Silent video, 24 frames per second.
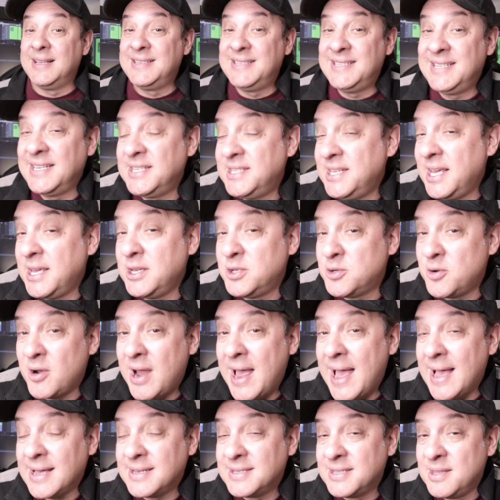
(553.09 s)
at 68
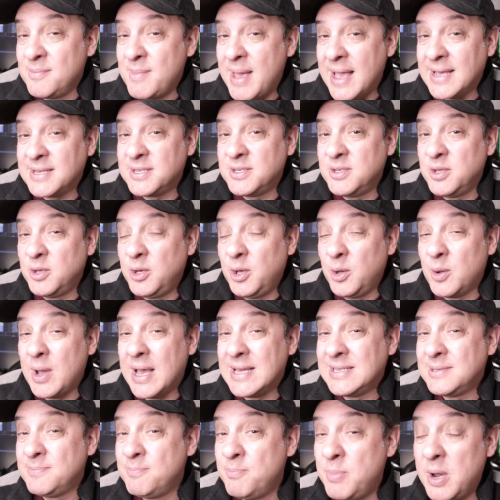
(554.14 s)
tracks, the Mac Studio
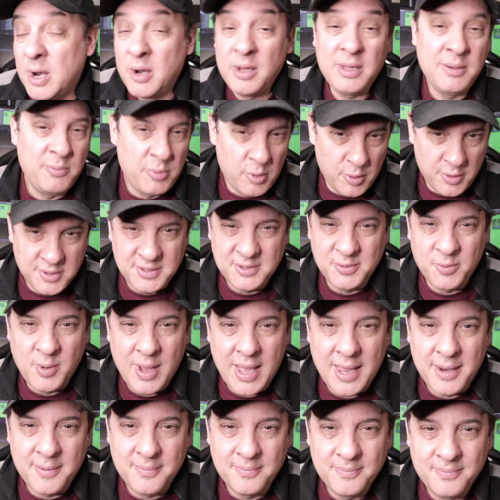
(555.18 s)
has barely broke a
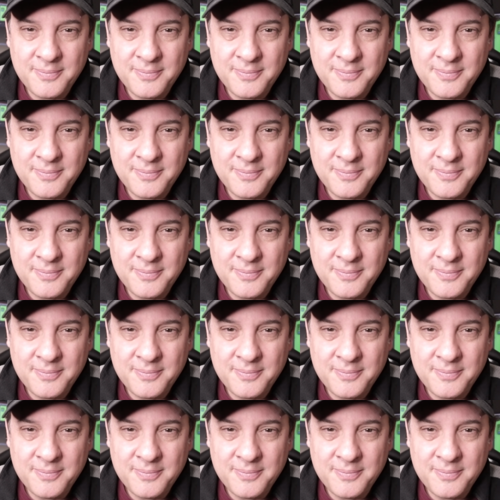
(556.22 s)
sweat.